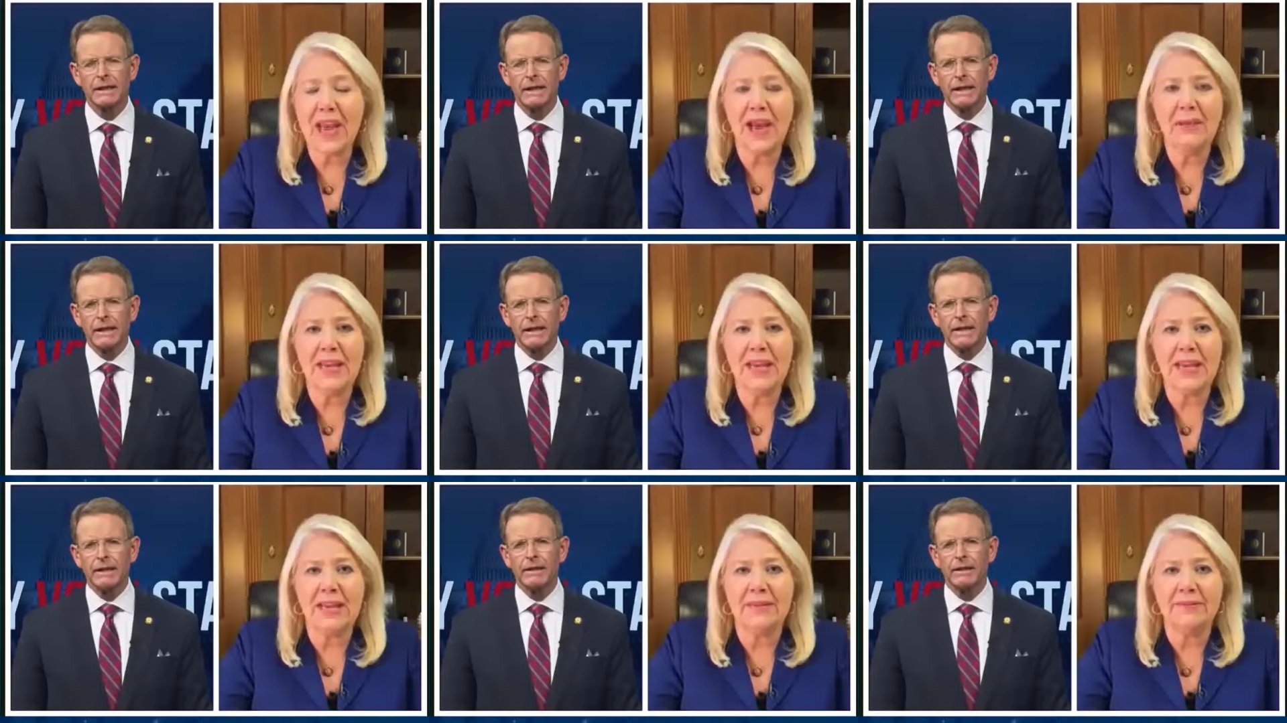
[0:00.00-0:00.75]
Speaker 1: It's
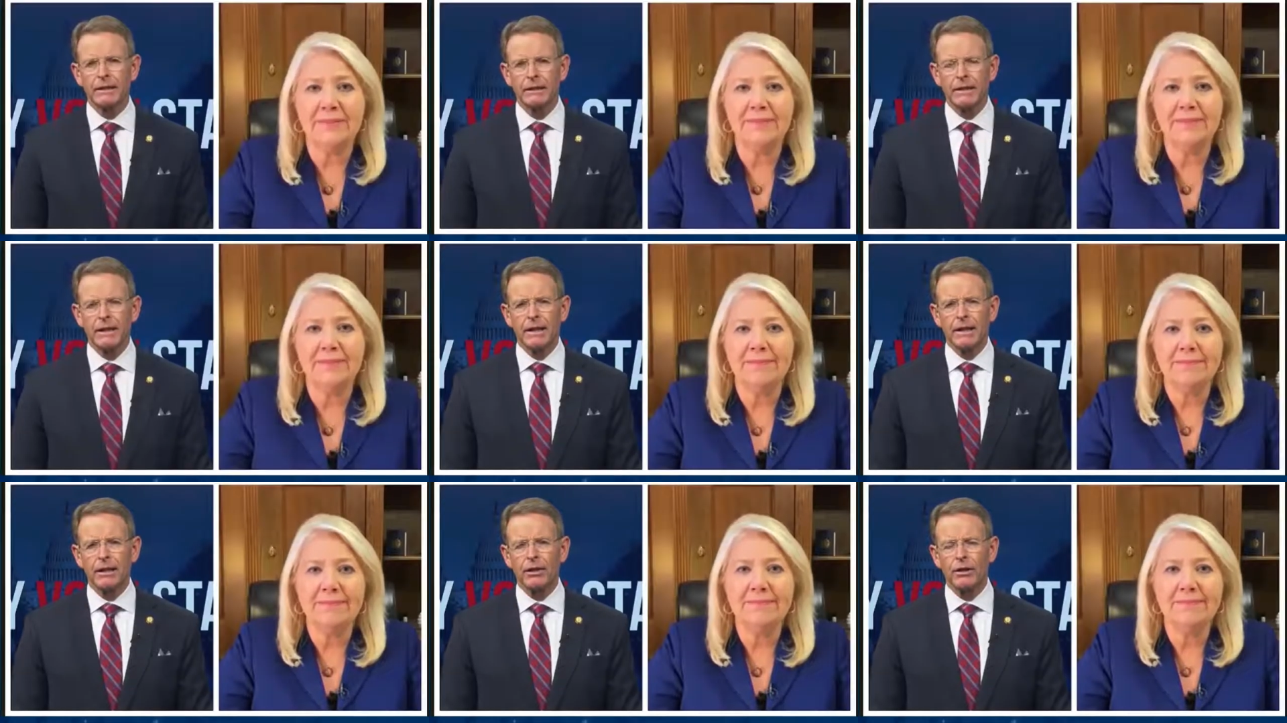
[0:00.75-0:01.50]
beyond me.
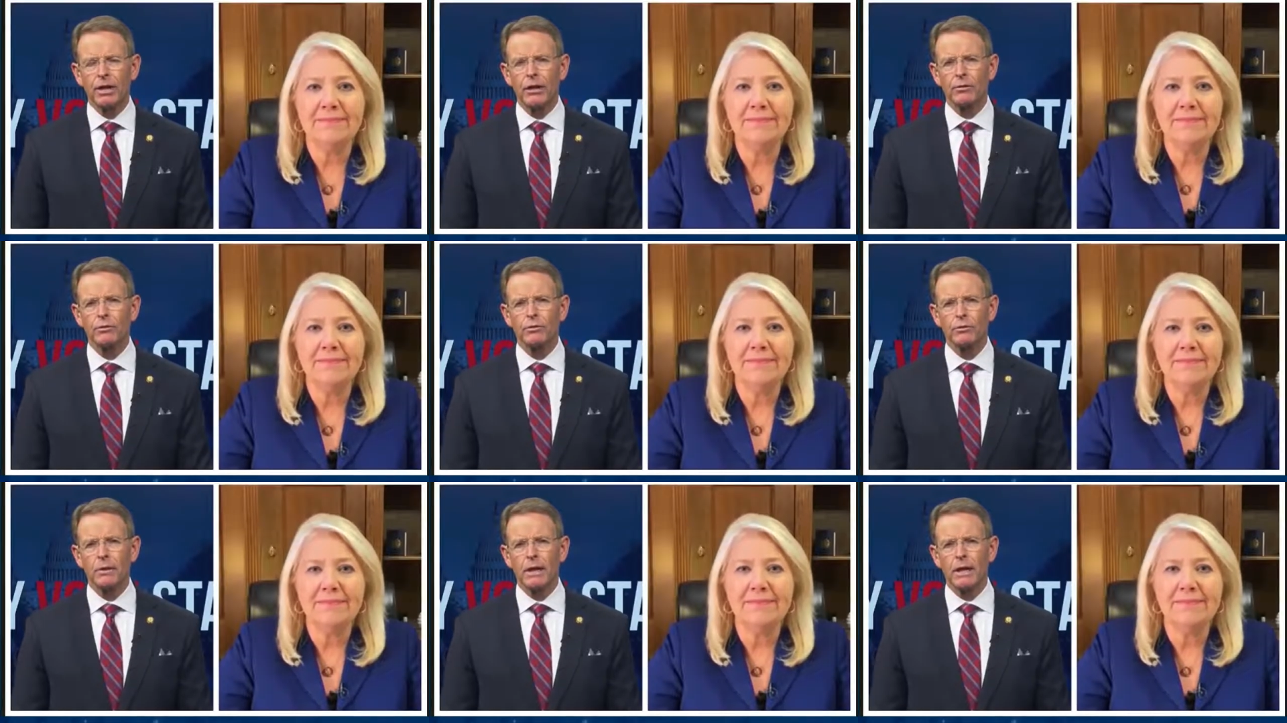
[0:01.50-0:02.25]
Speaker 2: You know,
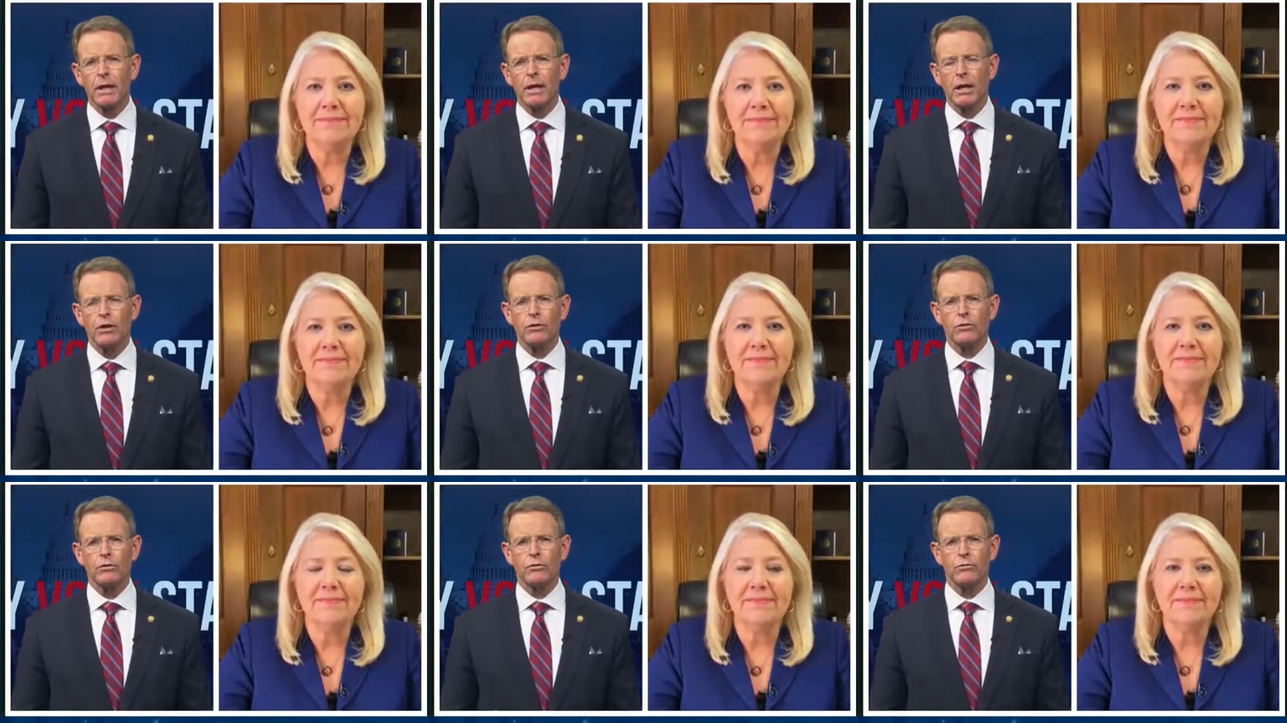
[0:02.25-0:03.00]
Congresswoman, I, I,
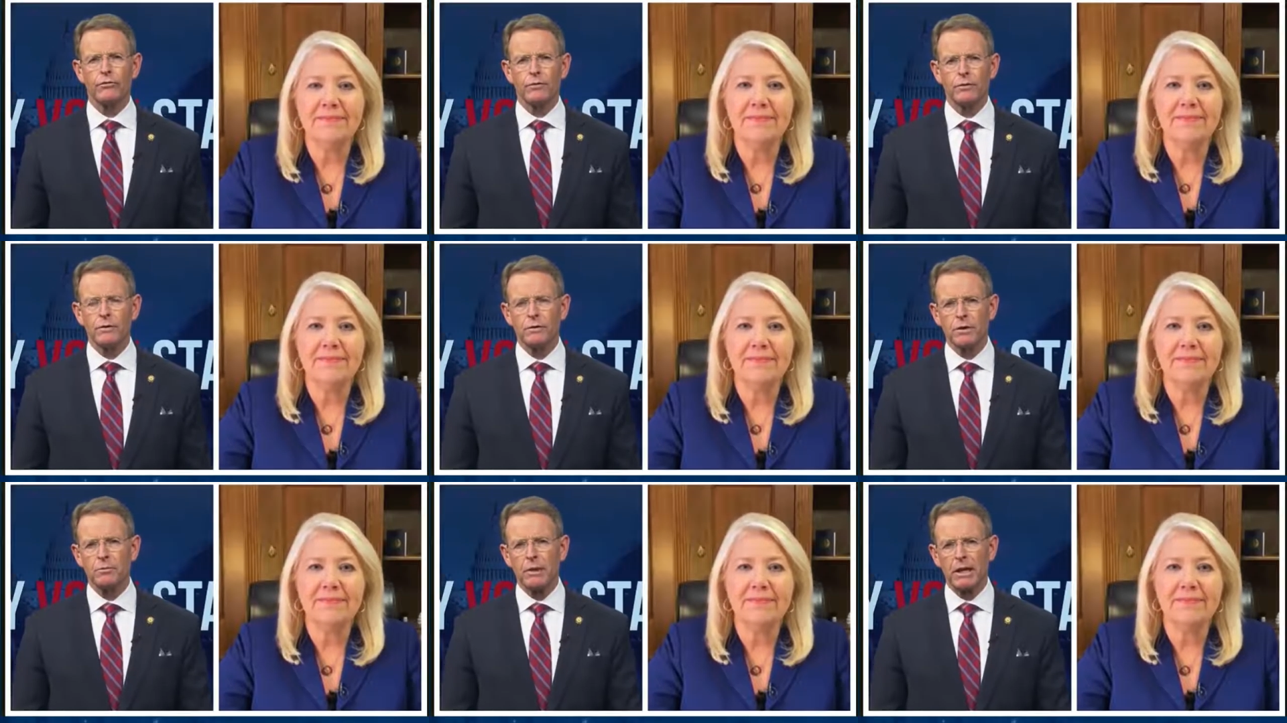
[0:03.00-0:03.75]
know you've
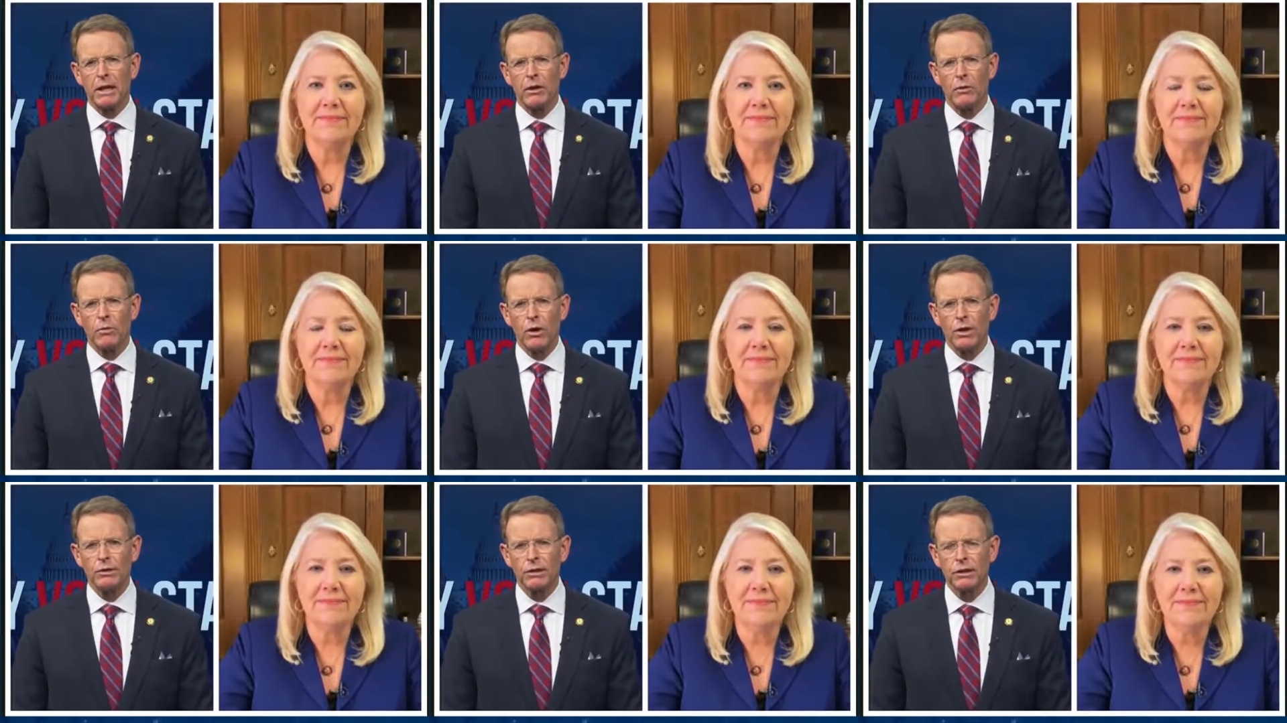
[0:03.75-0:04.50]
just been here in
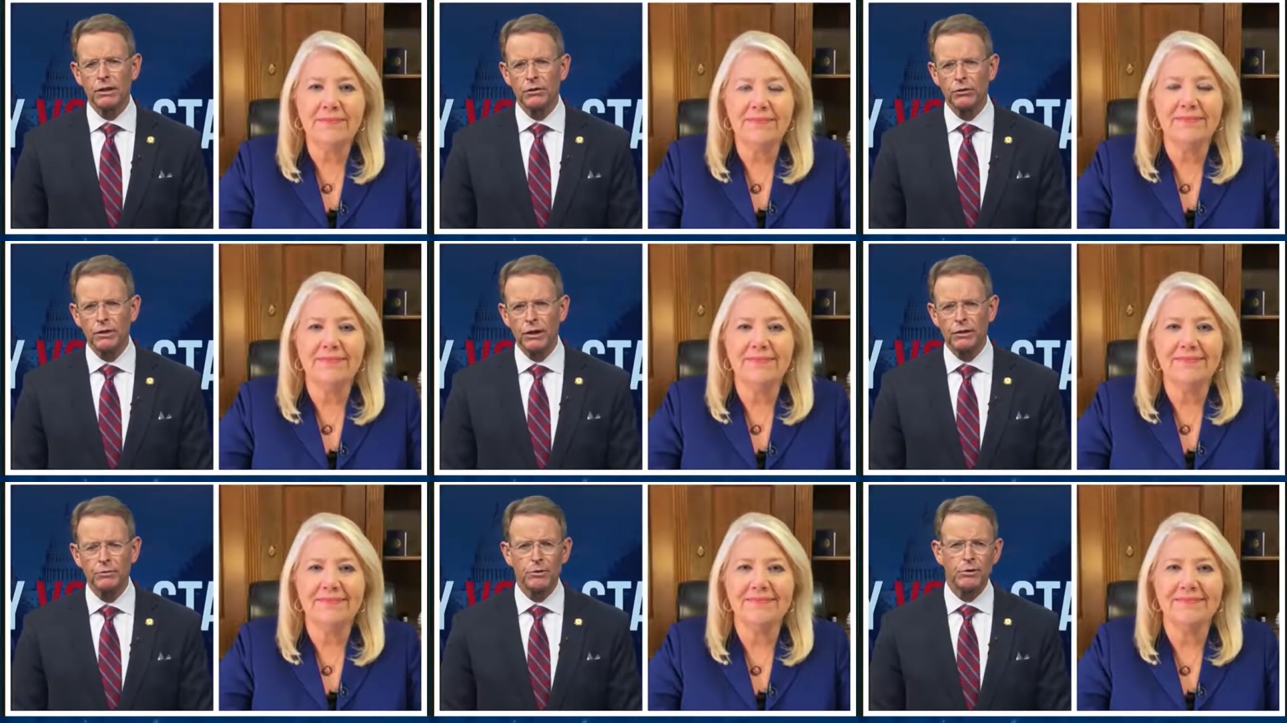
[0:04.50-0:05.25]
Washington two
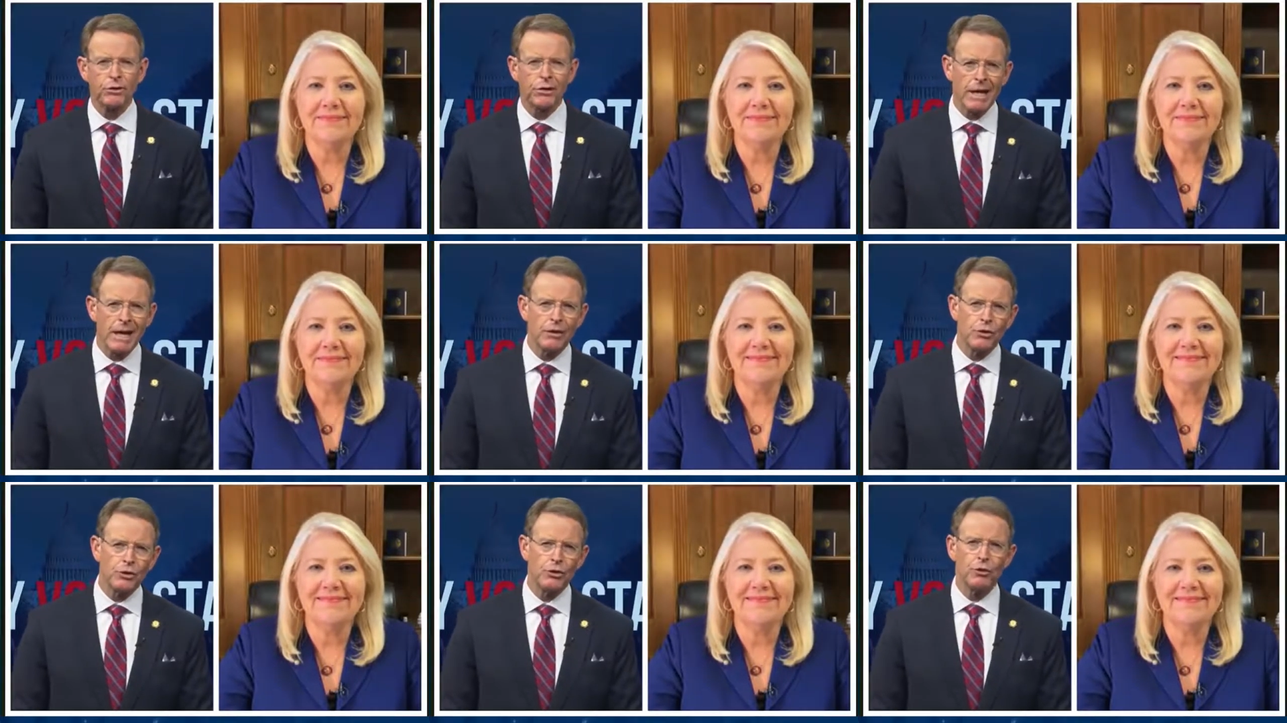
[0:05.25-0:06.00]
years, but you're
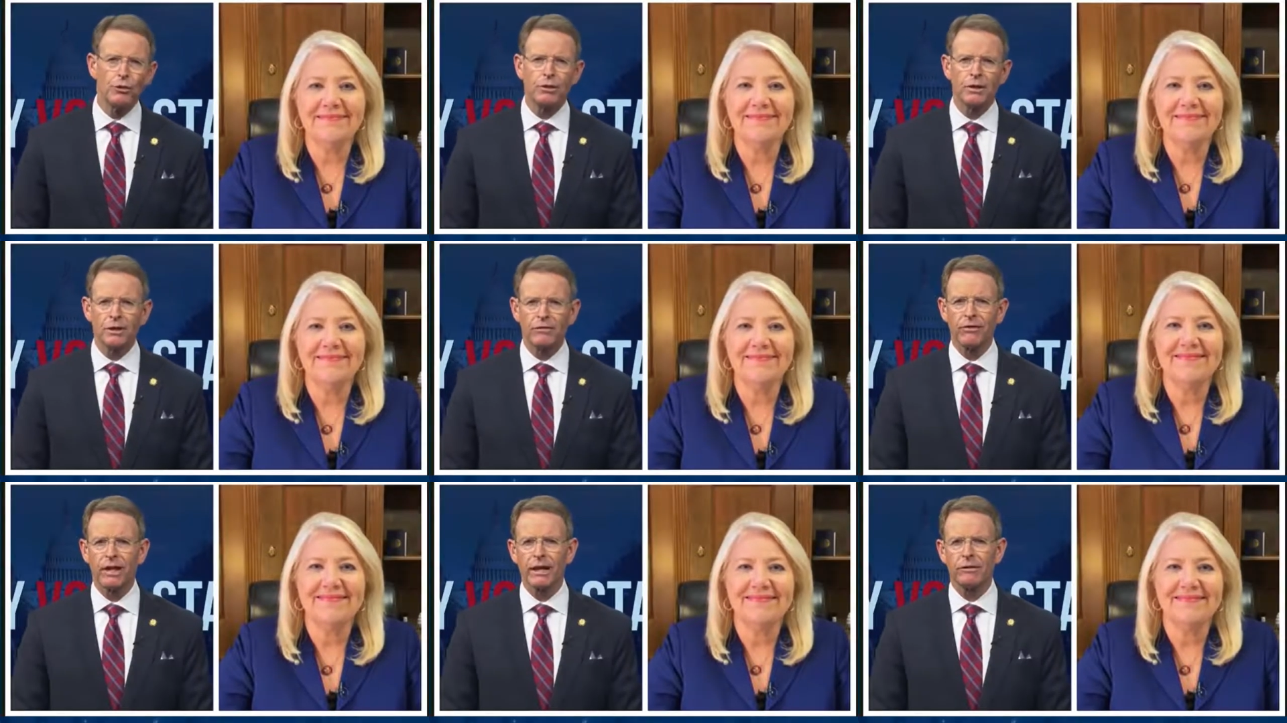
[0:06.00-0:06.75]
not new to the
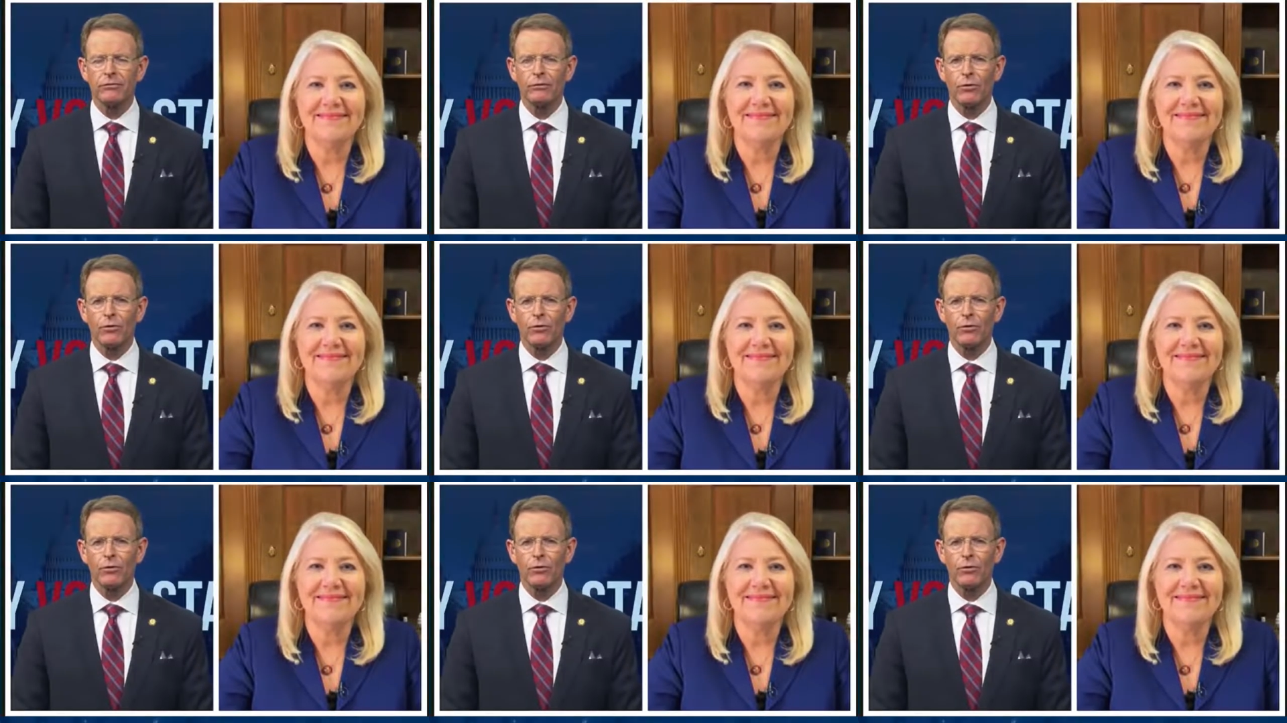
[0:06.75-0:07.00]
fight